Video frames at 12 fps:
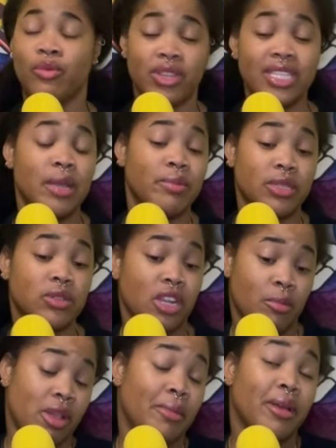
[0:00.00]
well, this
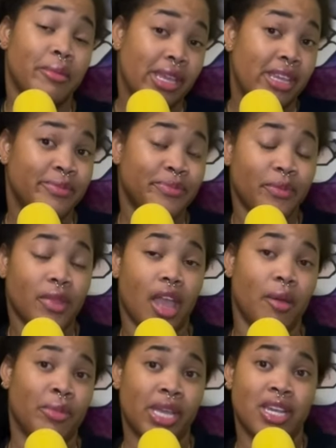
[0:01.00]
episode is going to be about me
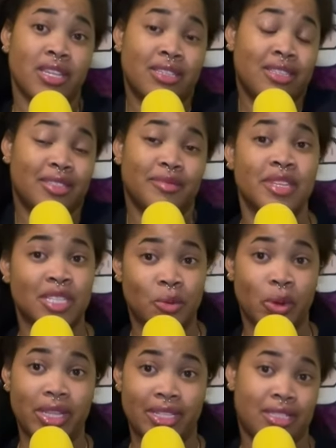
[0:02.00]
because
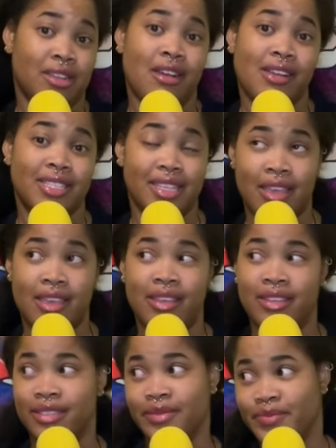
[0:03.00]
it's pointlesss talks
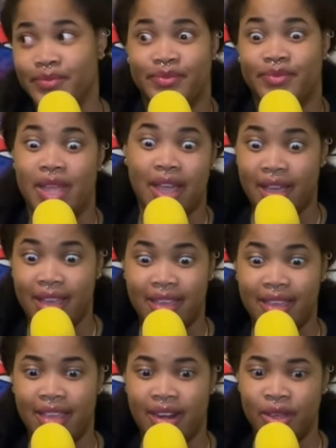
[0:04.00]
and
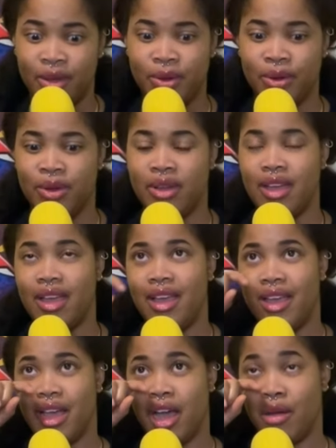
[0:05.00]
hi, hello.
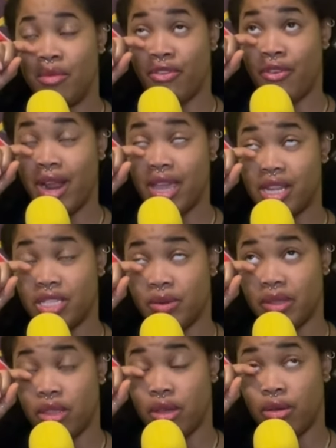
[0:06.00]
Uh, before I
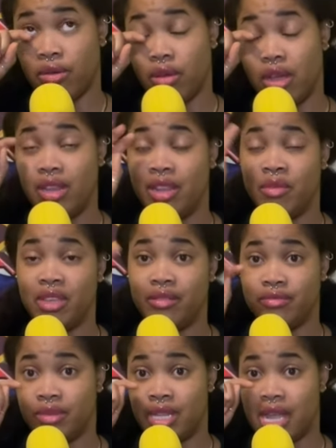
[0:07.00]
get into it though, uh,
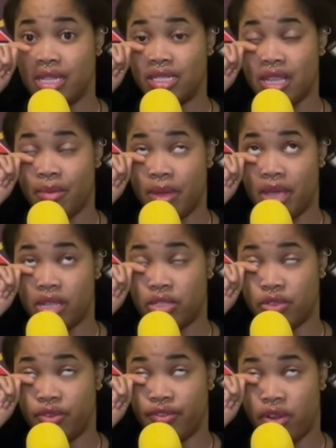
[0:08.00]
let me not skip
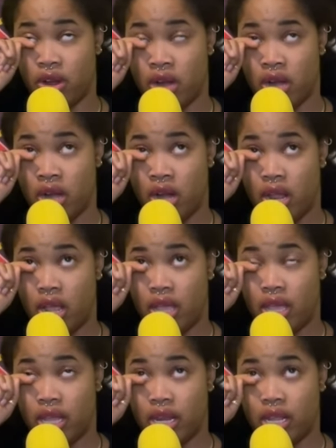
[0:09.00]
ahead too far.
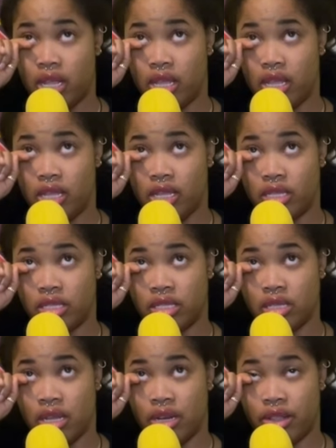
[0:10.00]
It
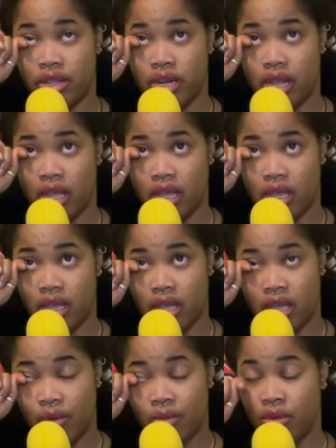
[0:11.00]
is another
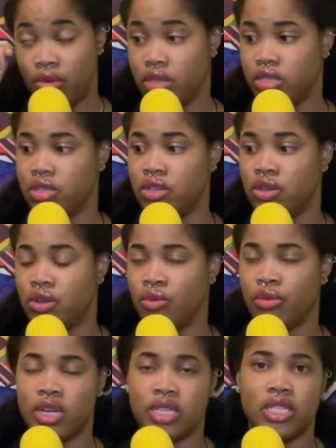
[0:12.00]
day, and we want to
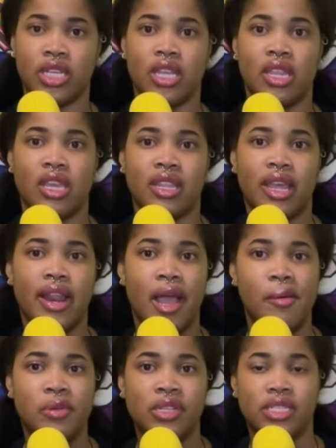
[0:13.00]
know what is a good thing
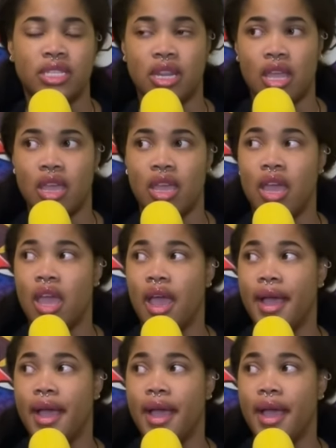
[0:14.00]
that happened today.